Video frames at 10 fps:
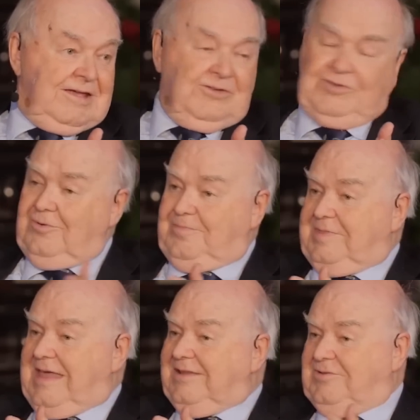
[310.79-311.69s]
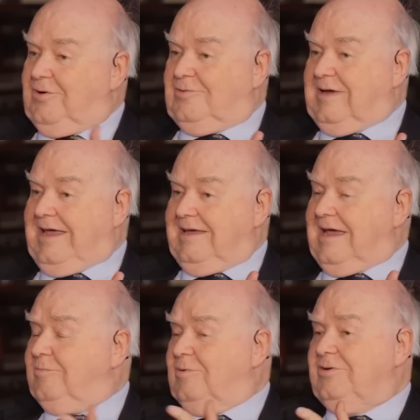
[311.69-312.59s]
So that's okay.
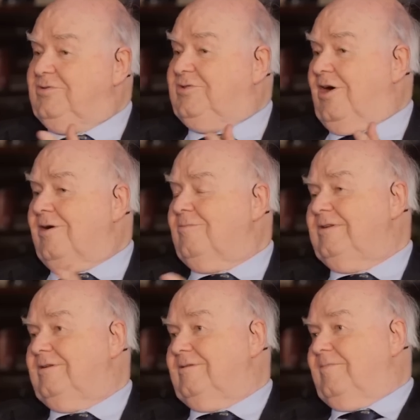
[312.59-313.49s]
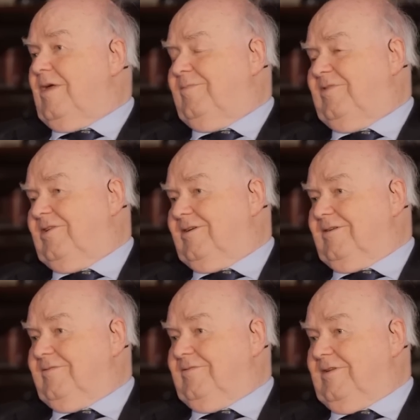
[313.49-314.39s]
And what Darwin
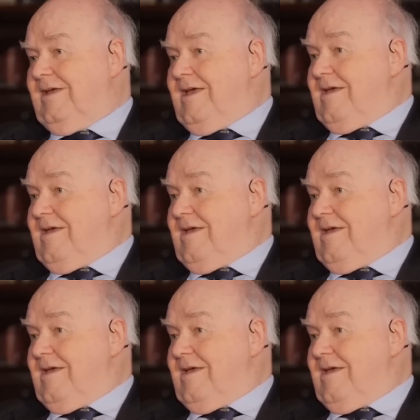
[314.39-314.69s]
observed,